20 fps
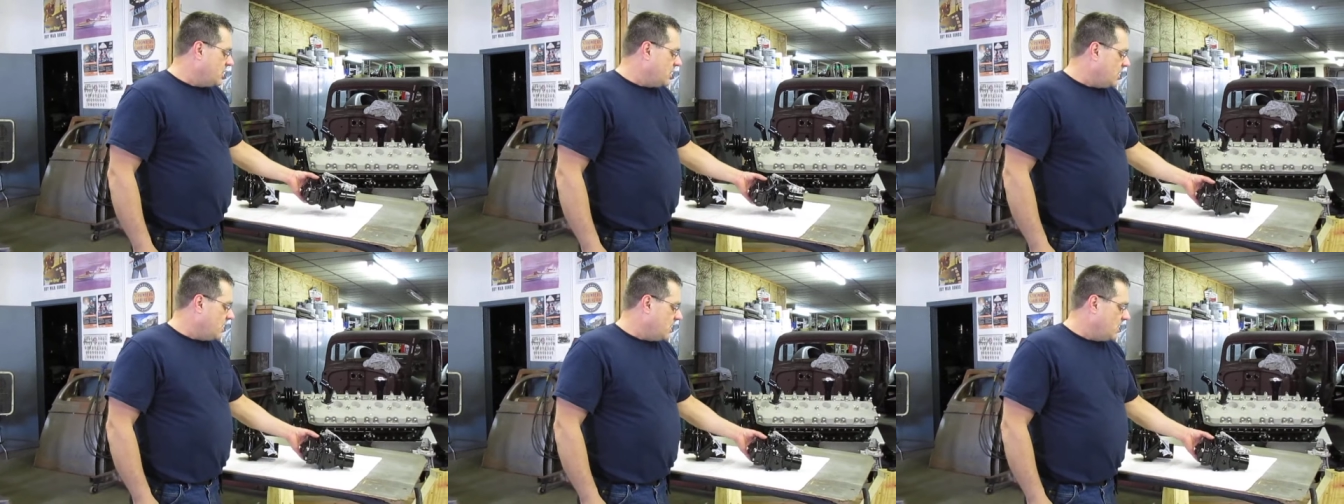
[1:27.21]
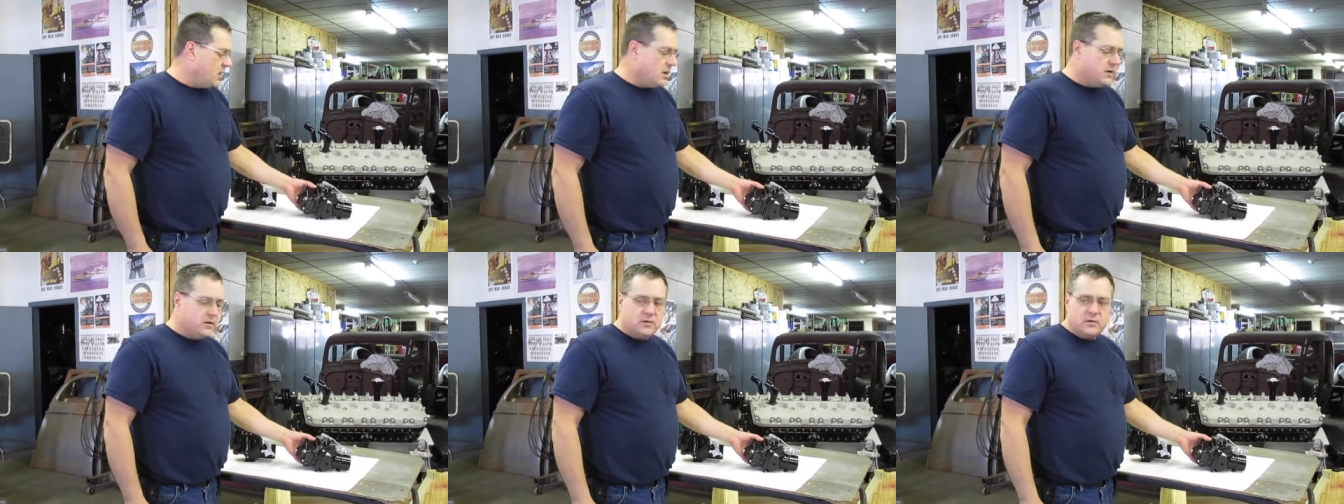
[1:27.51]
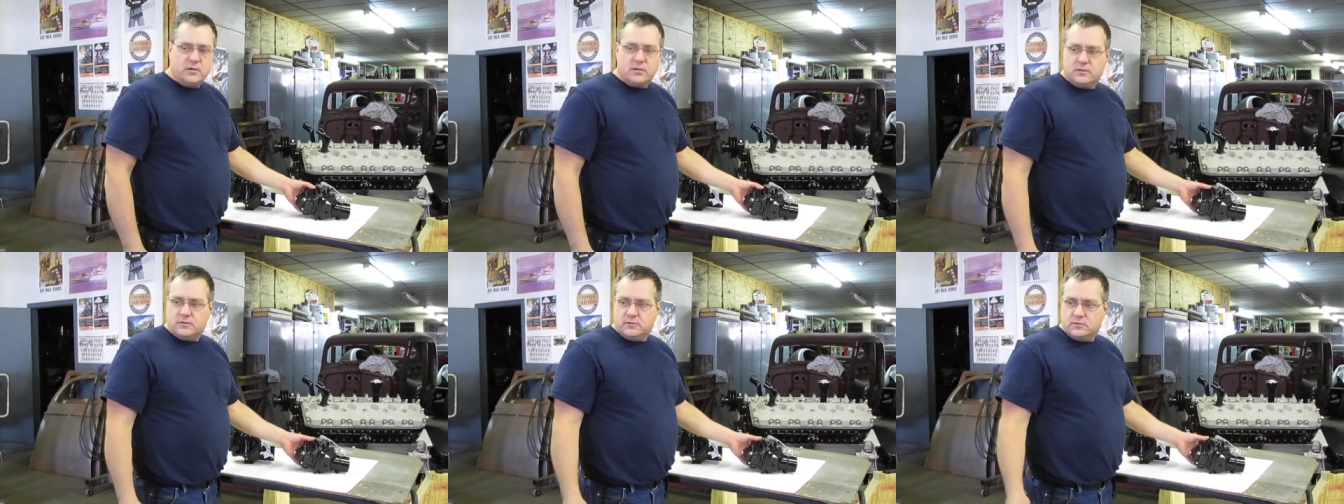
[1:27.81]

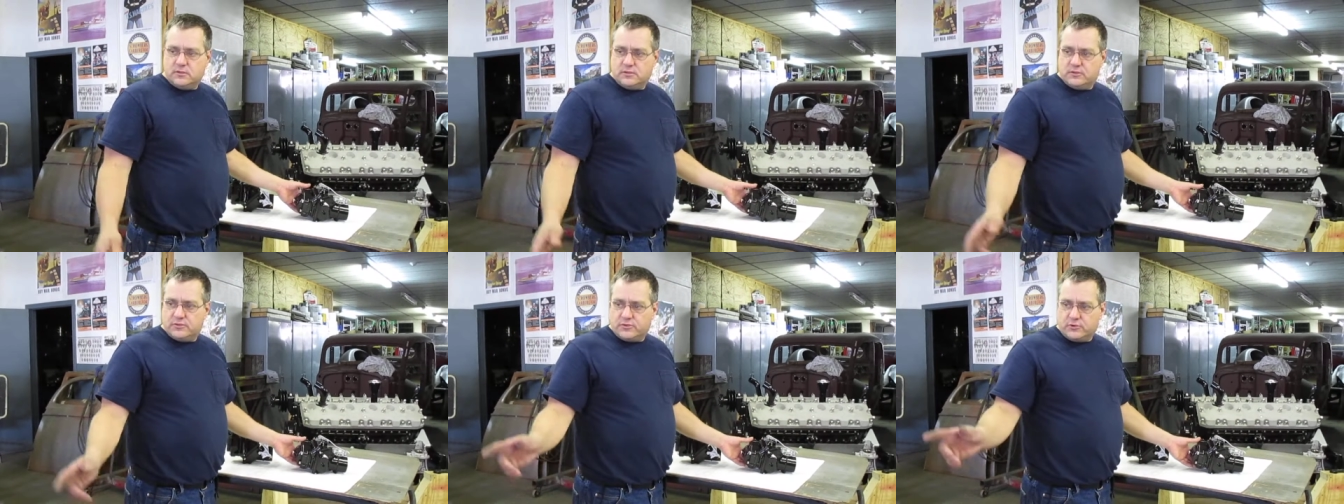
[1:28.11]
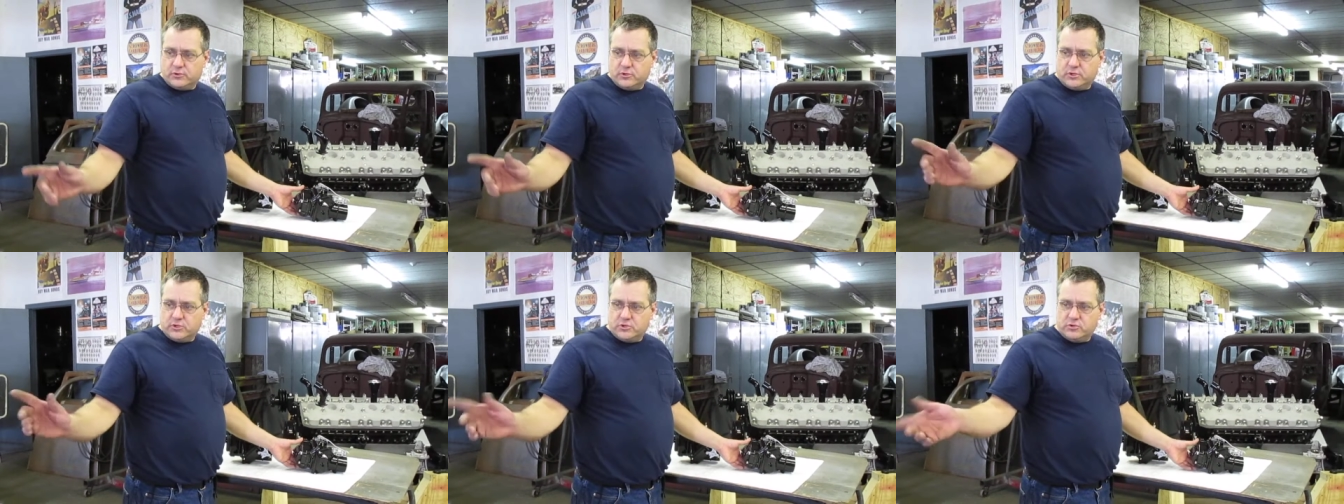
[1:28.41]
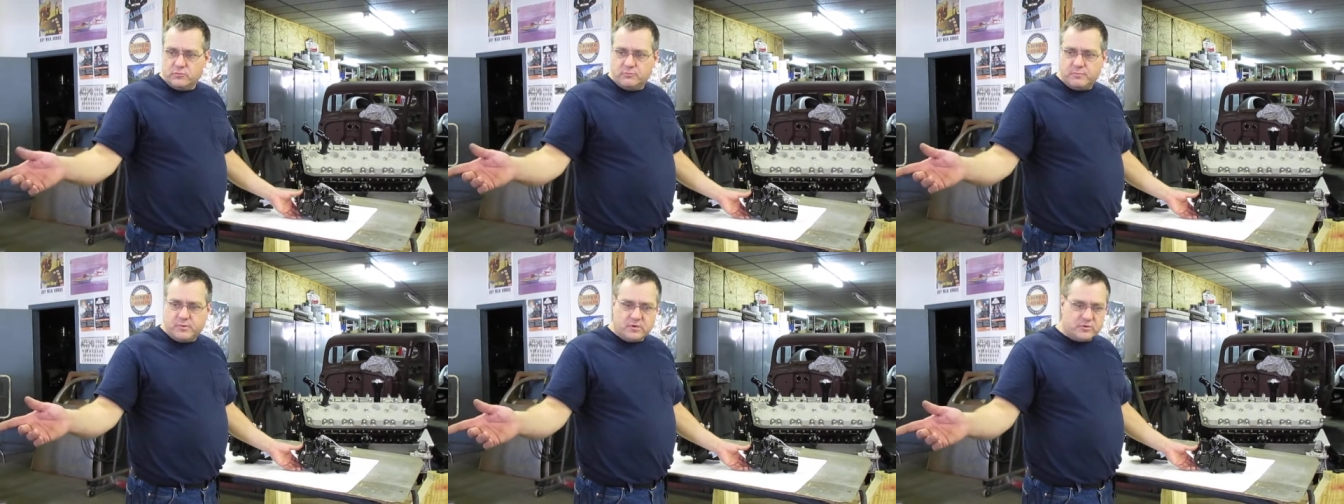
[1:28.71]
on the
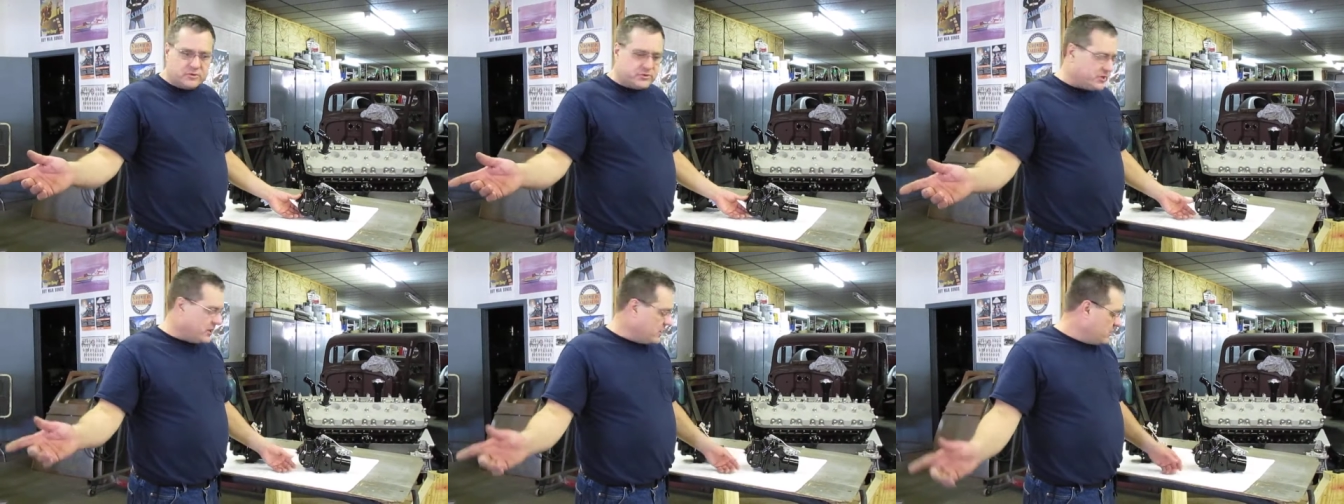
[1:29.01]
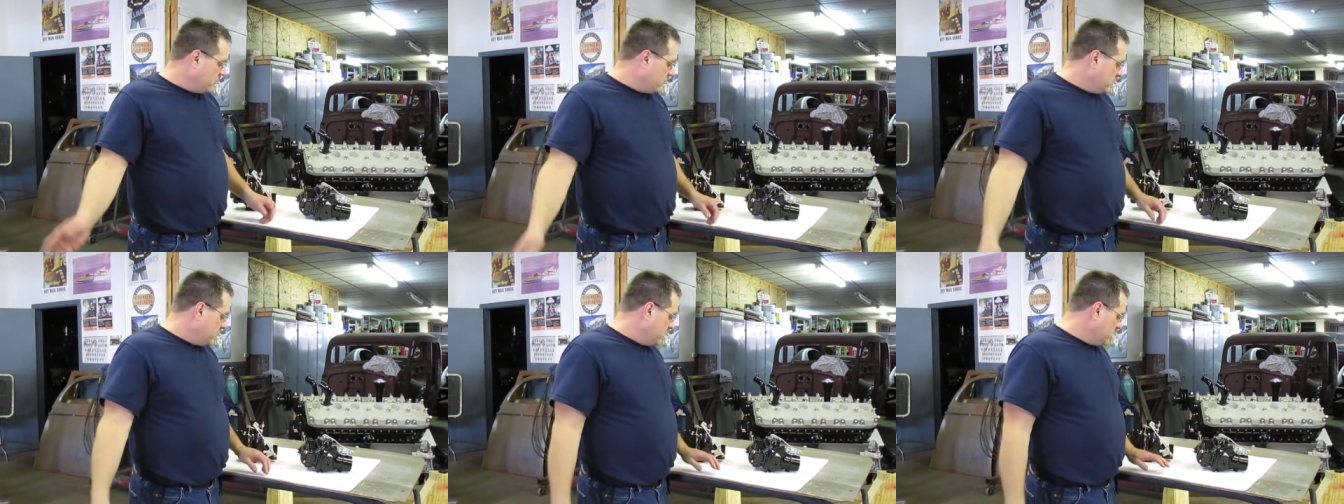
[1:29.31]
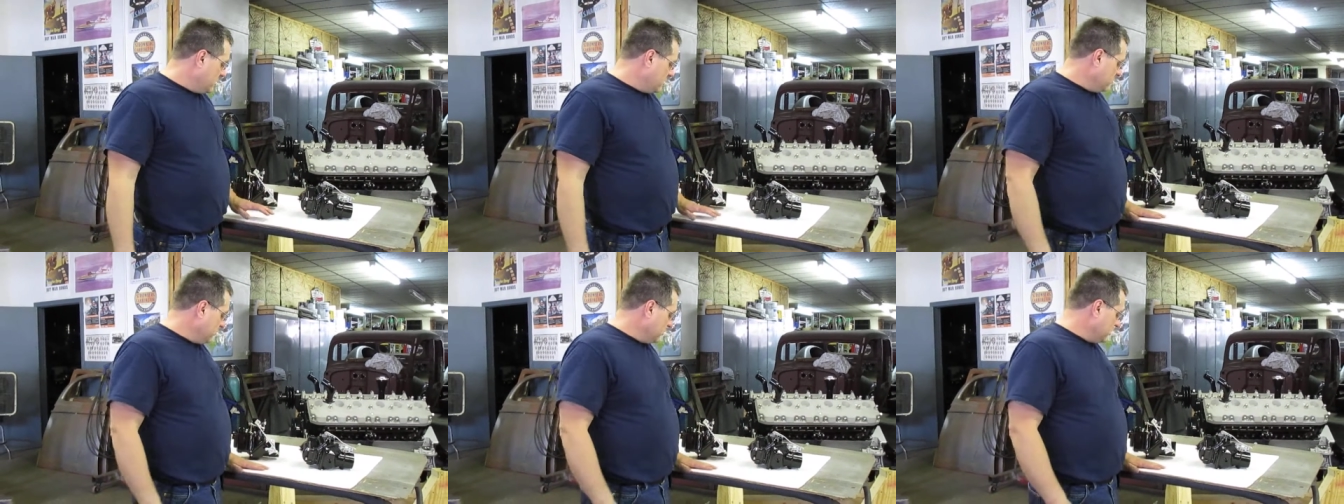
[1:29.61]
32 Pierce Arrow
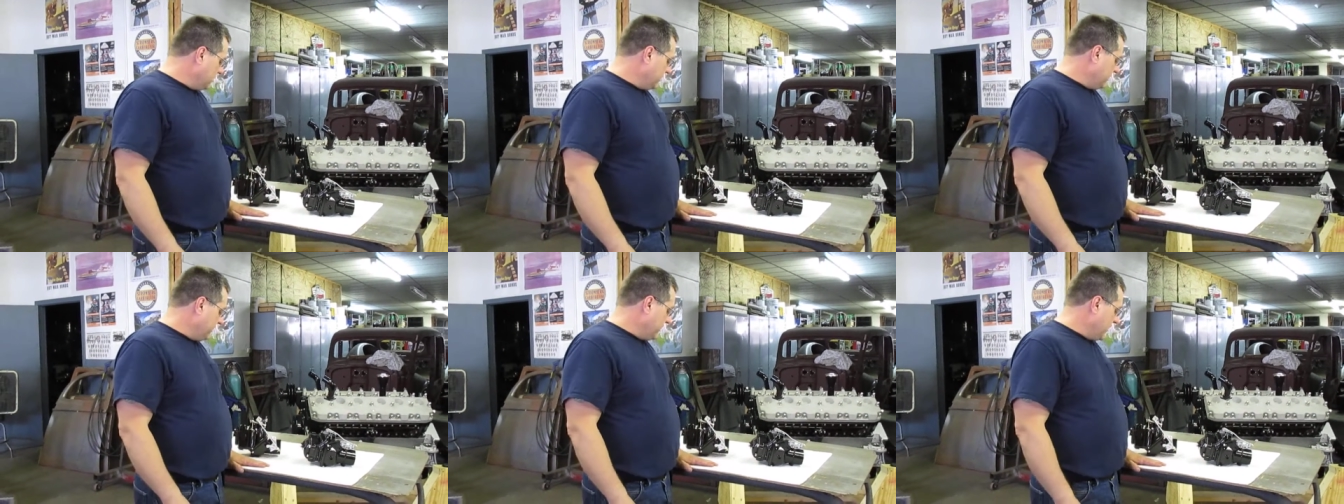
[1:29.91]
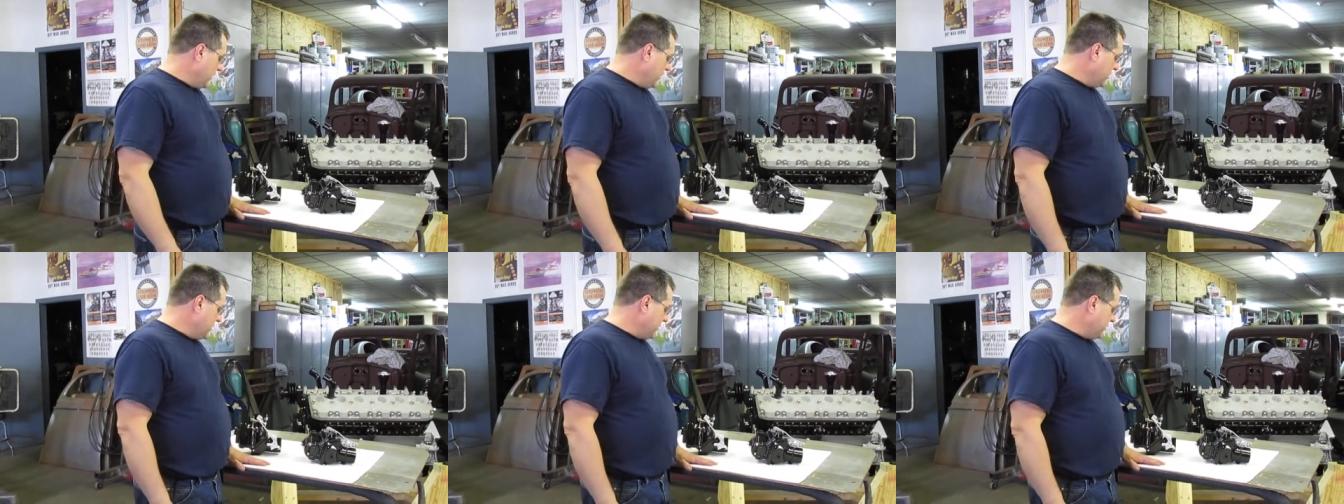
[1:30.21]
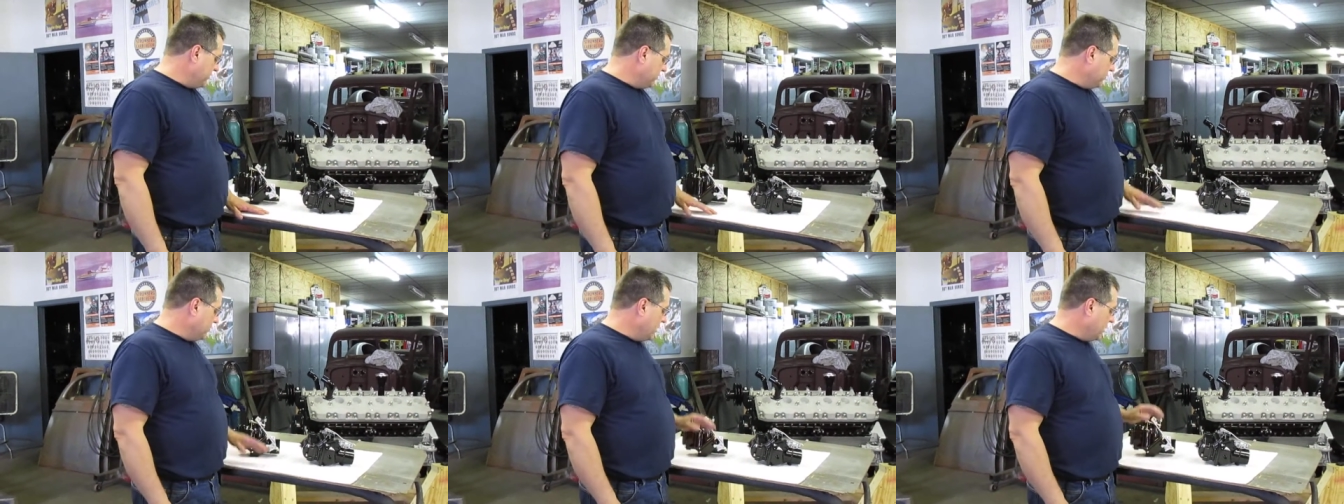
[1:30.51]
here. We're going to fire it
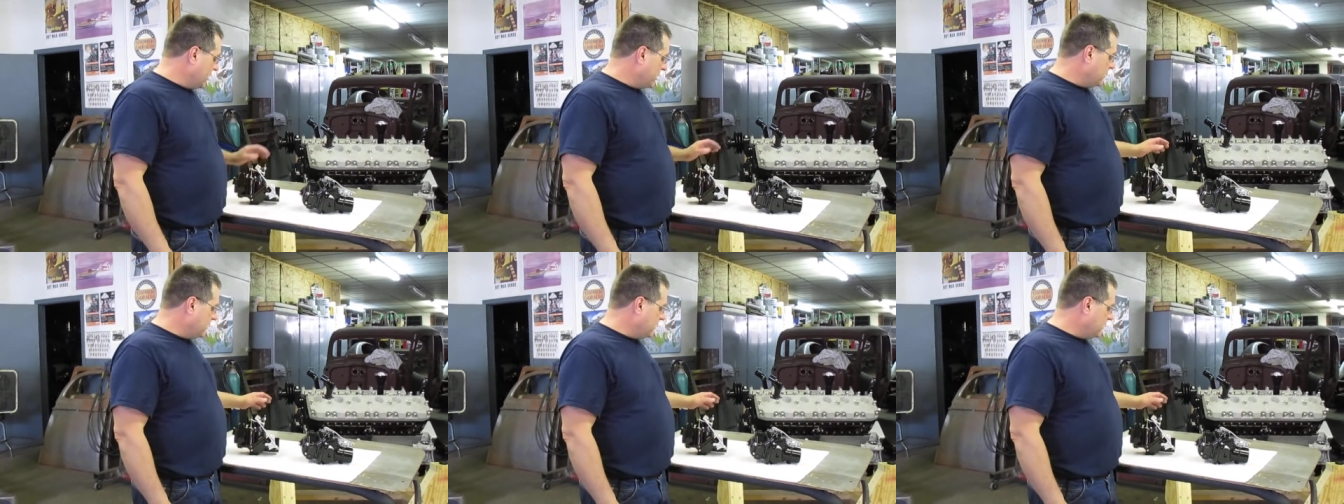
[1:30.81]
up and run it.